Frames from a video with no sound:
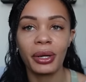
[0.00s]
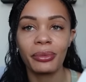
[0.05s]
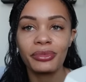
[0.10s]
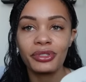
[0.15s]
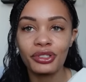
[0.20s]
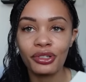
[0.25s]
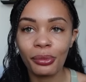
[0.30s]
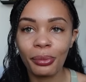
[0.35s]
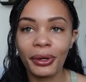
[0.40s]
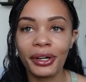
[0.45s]
I'm
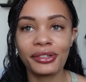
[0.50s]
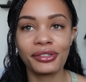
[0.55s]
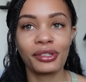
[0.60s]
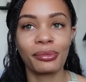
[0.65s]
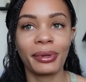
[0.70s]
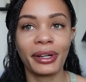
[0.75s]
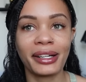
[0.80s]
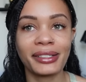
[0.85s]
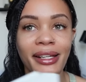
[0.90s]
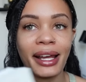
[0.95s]
super,
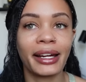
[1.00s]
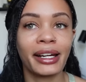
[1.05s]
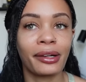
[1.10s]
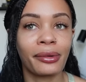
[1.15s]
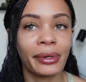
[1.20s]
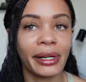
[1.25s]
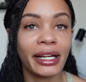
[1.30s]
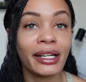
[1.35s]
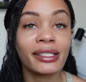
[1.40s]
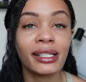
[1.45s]
super excited to
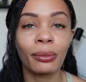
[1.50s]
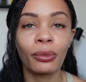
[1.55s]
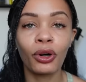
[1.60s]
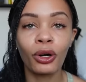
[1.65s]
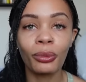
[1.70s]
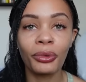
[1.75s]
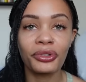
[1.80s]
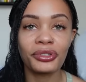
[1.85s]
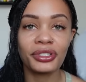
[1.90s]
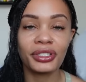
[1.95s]
read because I'm
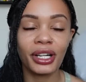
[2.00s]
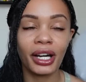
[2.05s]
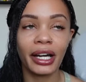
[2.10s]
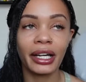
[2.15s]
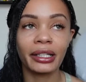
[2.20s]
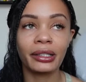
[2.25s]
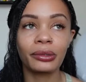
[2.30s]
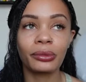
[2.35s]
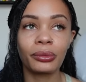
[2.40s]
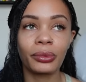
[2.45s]
almost
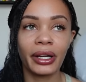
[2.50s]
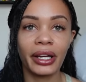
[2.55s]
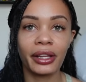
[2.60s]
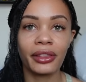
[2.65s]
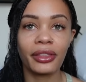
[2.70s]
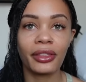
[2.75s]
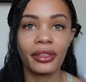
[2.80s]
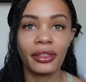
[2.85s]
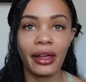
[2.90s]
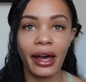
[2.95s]
done
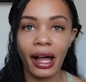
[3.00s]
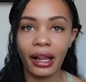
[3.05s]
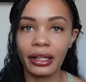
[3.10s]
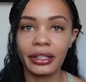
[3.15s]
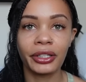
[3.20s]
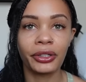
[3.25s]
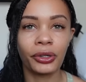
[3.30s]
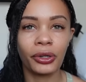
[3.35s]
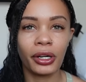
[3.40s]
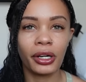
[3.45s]
with the
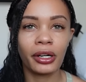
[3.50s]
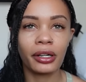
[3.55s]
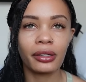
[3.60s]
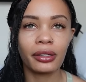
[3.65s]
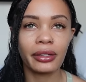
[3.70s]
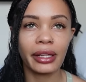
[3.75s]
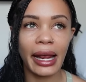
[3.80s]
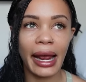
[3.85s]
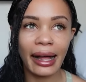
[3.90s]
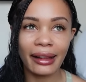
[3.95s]
Eleanor,
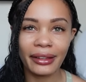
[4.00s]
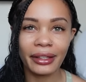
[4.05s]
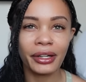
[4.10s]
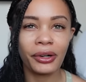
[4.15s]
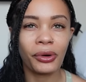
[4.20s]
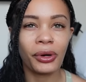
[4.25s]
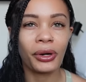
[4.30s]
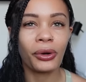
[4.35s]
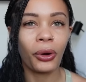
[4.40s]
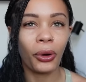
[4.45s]
the
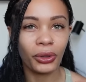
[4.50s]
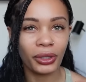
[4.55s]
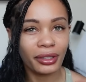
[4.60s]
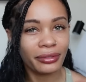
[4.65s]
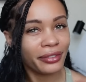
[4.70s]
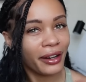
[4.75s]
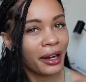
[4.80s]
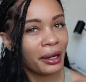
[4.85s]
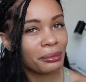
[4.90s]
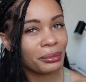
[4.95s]
Eleanor
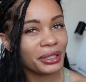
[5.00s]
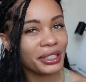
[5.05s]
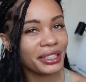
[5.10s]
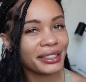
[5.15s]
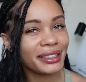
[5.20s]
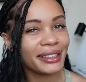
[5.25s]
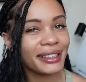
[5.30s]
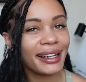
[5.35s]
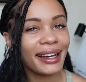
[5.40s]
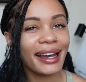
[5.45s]
Oliphant
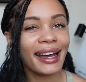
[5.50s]
book.